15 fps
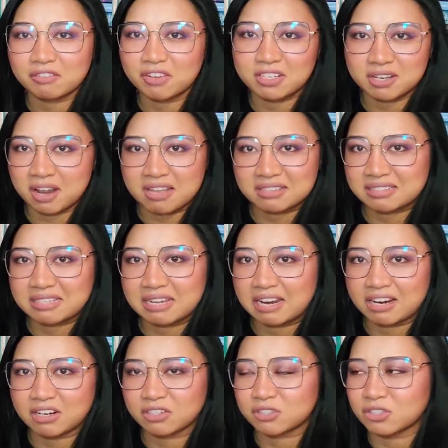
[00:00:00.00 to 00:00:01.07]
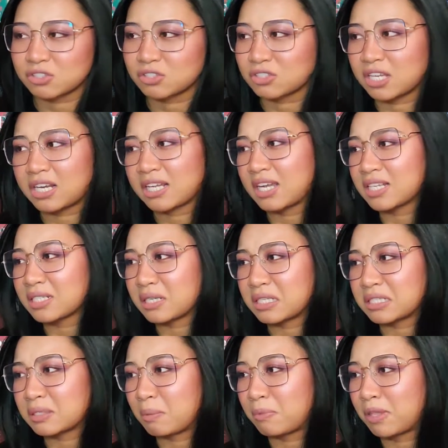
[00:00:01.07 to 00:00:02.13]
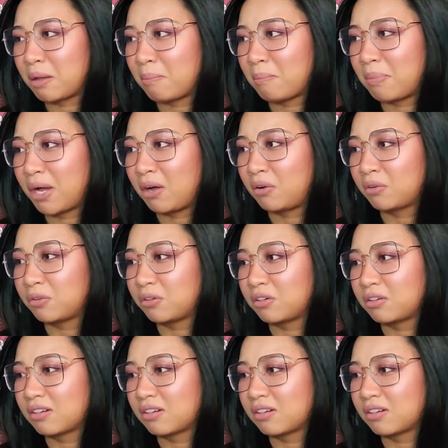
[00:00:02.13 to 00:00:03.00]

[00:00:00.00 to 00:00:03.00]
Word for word: fantastic characters. And I guess something about